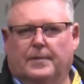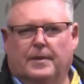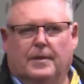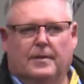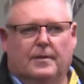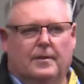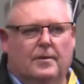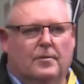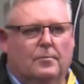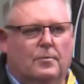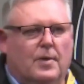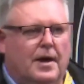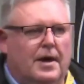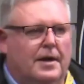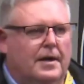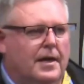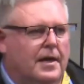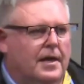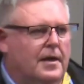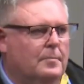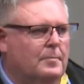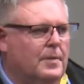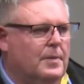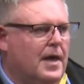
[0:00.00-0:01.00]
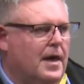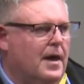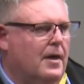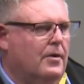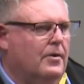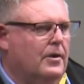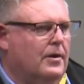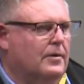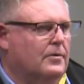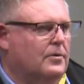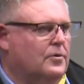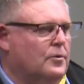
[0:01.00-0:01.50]
1 to get them
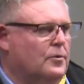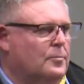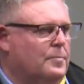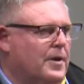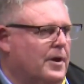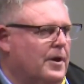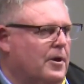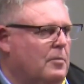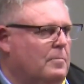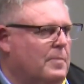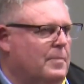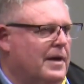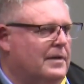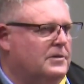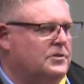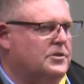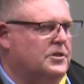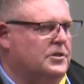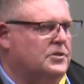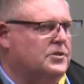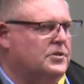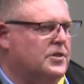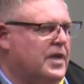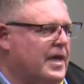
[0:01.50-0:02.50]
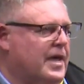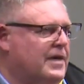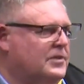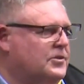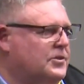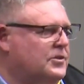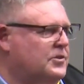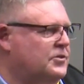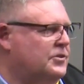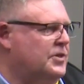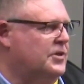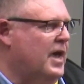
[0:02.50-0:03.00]
going. Good pair of budgies. 1,000
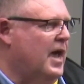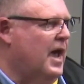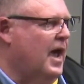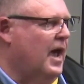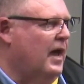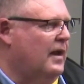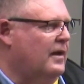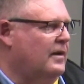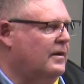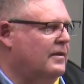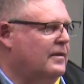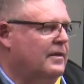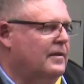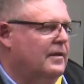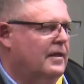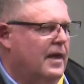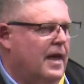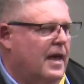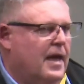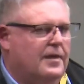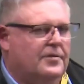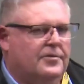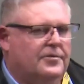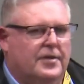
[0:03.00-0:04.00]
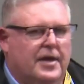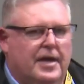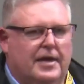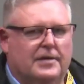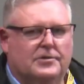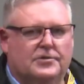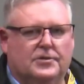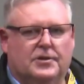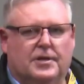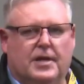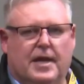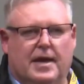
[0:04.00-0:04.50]
to start. At
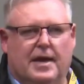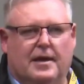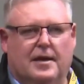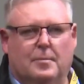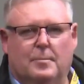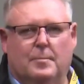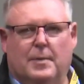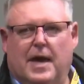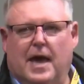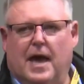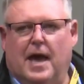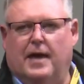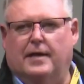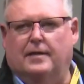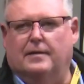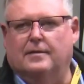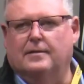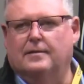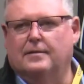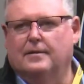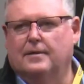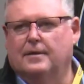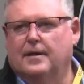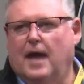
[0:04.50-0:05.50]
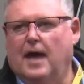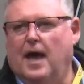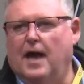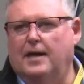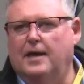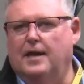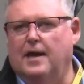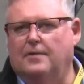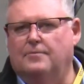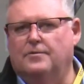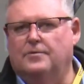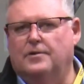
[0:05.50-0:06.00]
1,000 now, give me 8.
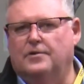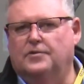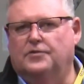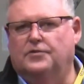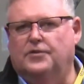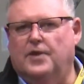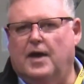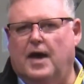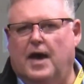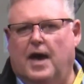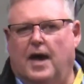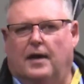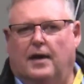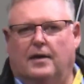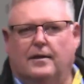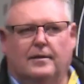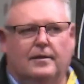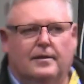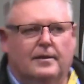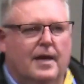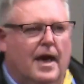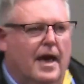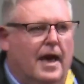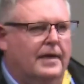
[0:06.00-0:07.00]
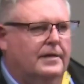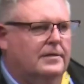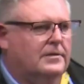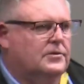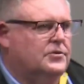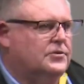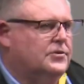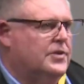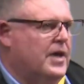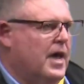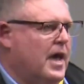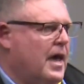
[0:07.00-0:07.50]
800 to start. 8 to
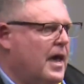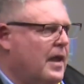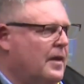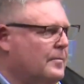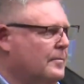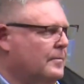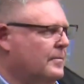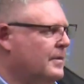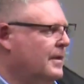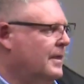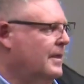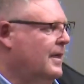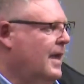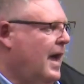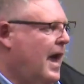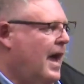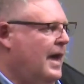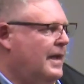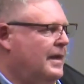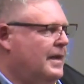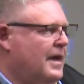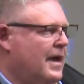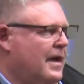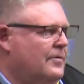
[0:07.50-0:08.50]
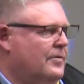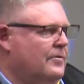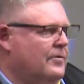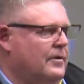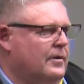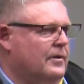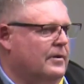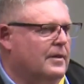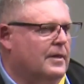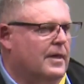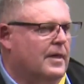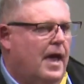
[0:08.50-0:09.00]
start them. 800.
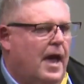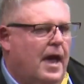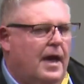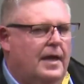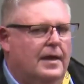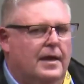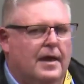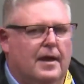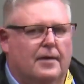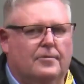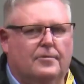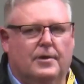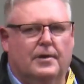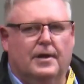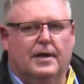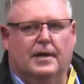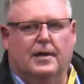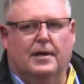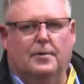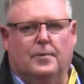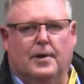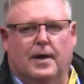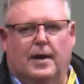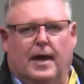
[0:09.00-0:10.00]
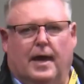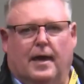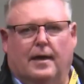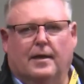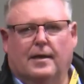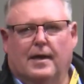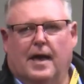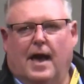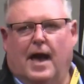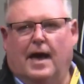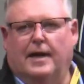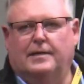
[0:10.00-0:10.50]
800 anywhere.
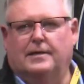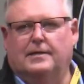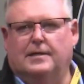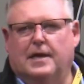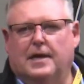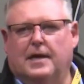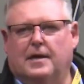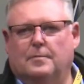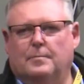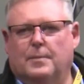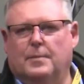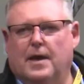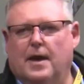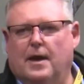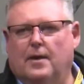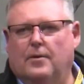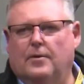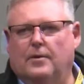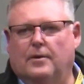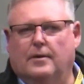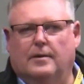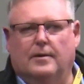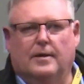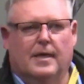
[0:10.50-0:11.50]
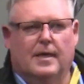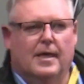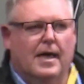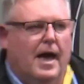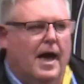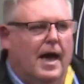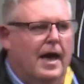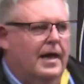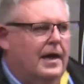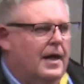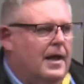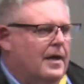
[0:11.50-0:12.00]
8 to get them going.
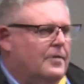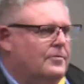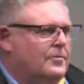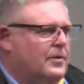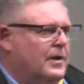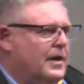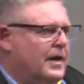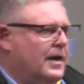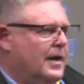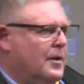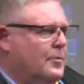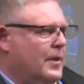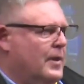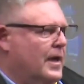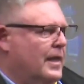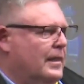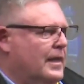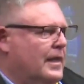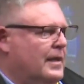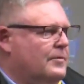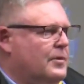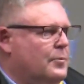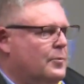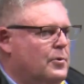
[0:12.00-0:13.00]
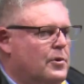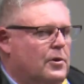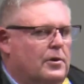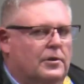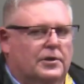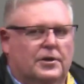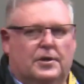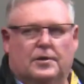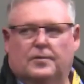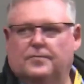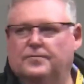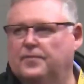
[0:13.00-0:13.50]
800 anywhere. Let the world
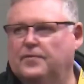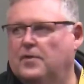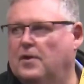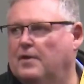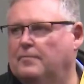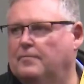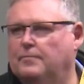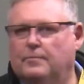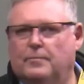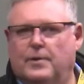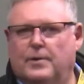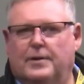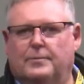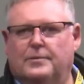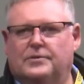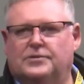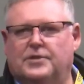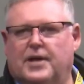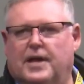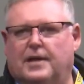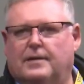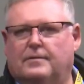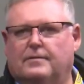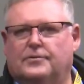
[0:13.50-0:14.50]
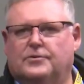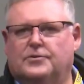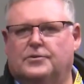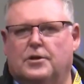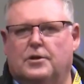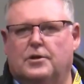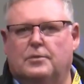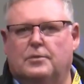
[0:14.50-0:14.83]
in at 5. Where was that, Snoop?